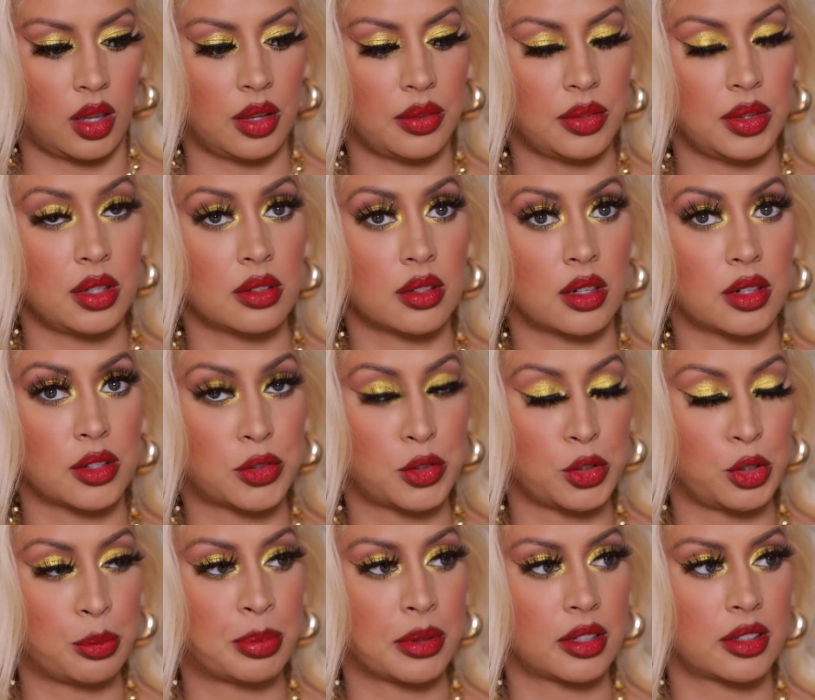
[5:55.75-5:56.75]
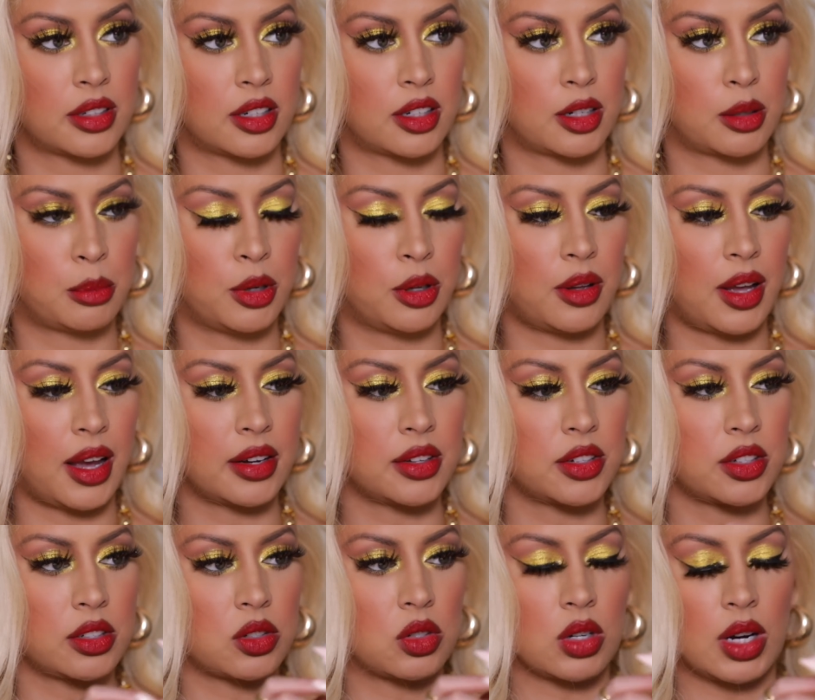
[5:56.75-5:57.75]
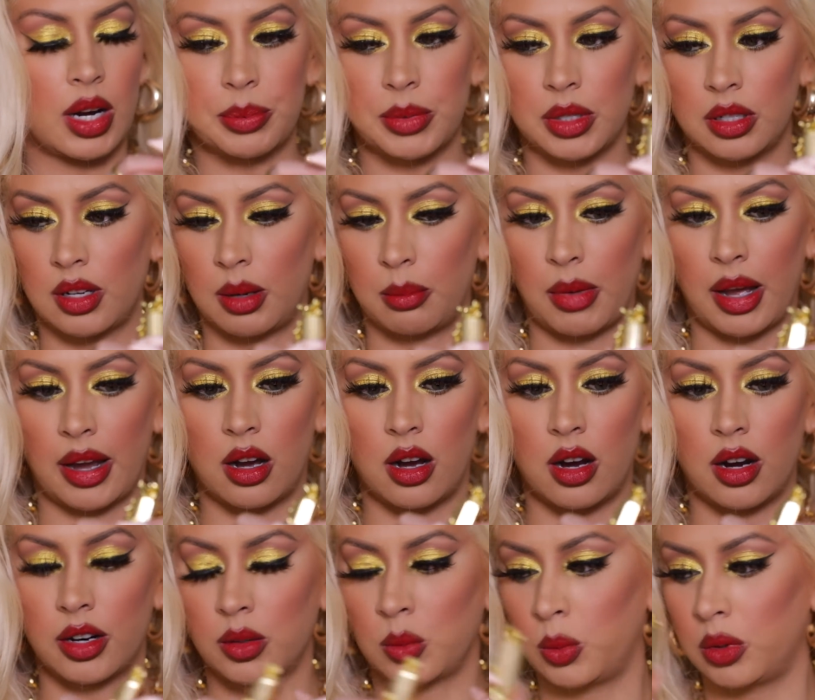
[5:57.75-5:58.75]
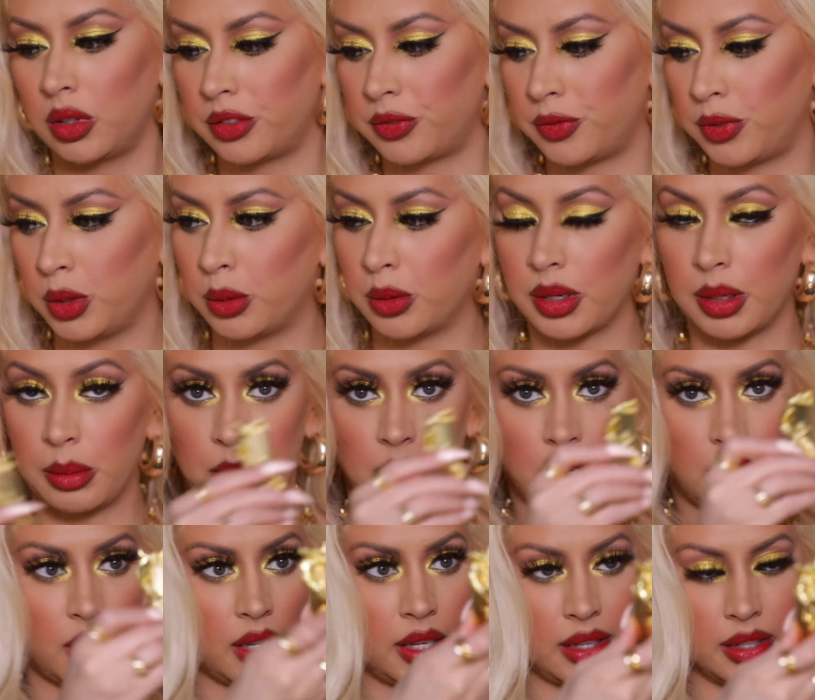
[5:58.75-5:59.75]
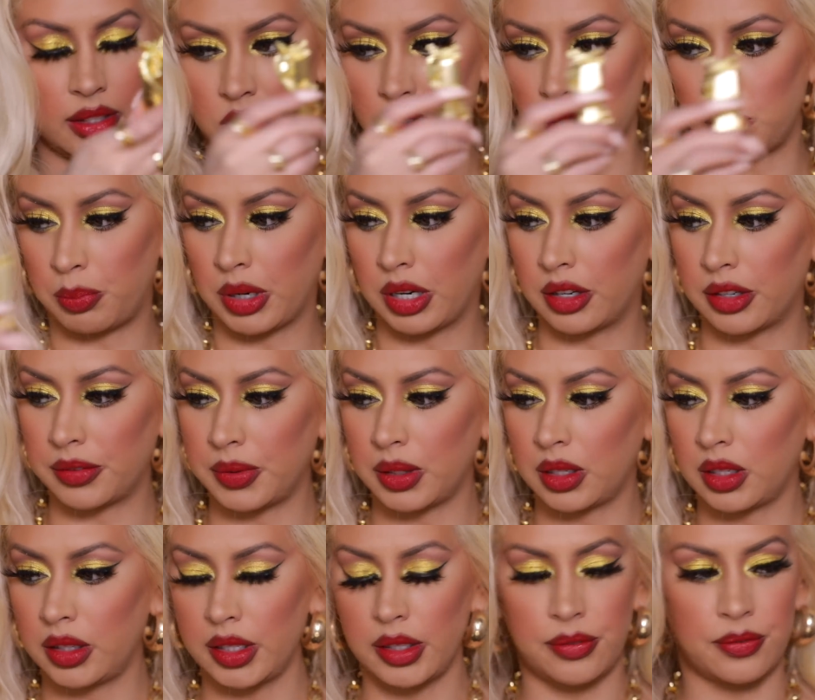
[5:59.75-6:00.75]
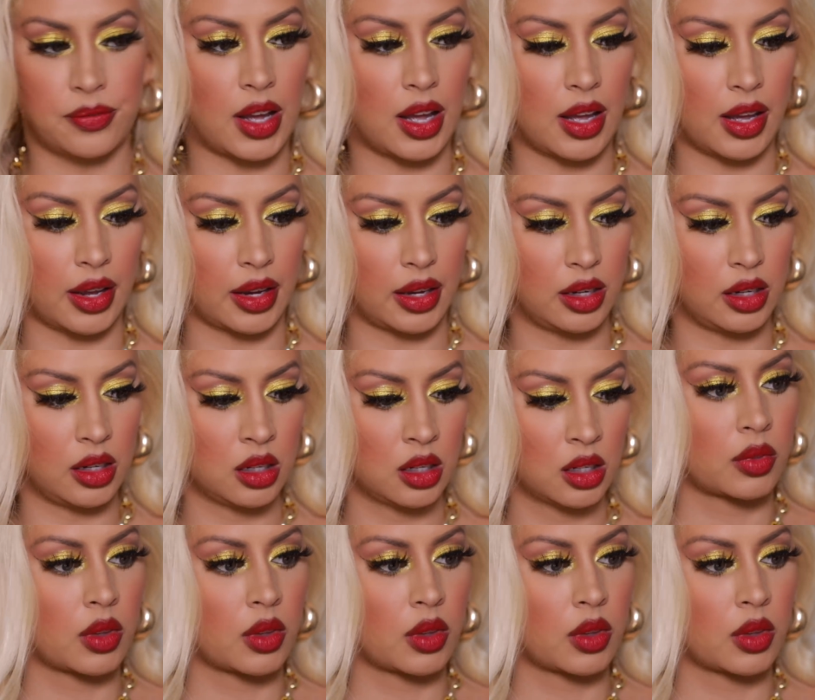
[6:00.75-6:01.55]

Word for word: and these are super durable. I just dropped it on my hardwood floor, but it's perfectly fine.